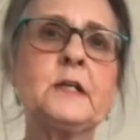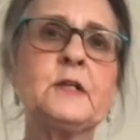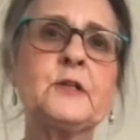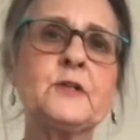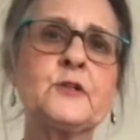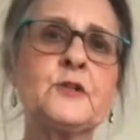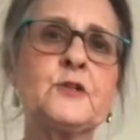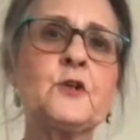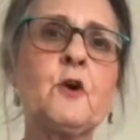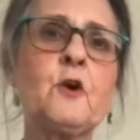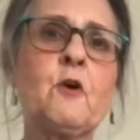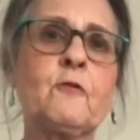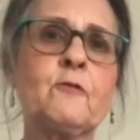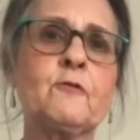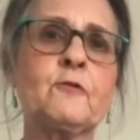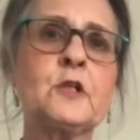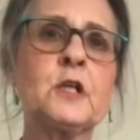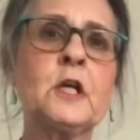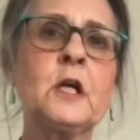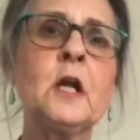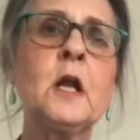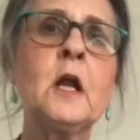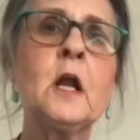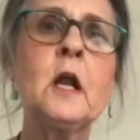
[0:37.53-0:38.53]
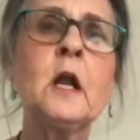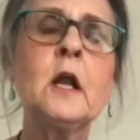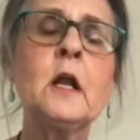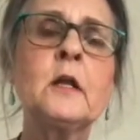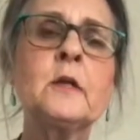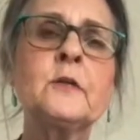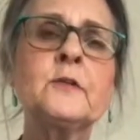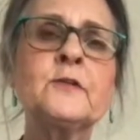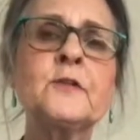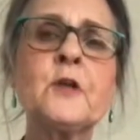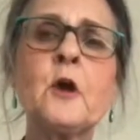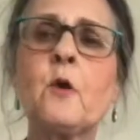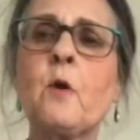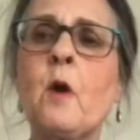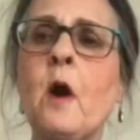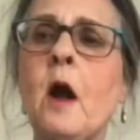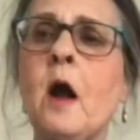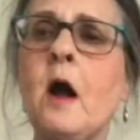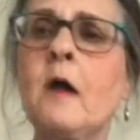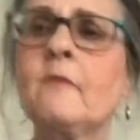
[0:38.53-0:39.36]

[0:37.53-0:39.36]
soft. So I've